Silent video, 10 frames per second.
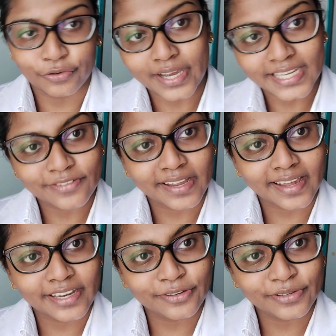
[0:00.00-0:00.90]
you guys what
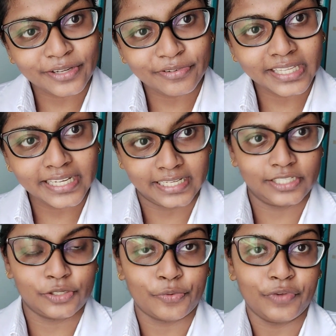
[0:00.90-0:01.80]
I do during the day.
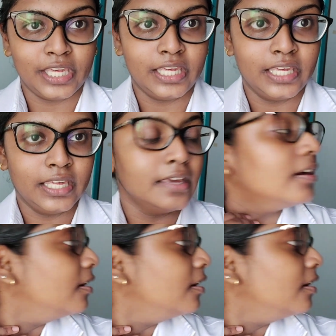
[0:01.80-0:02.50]
So we